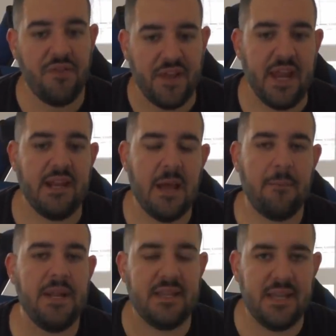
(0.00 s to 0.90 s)
That King
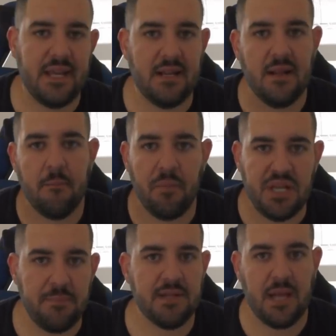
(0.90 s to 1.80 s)
Nappy did
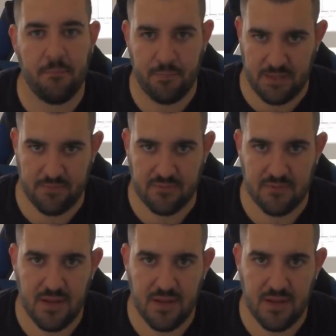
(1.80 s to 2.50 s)
manipulate people.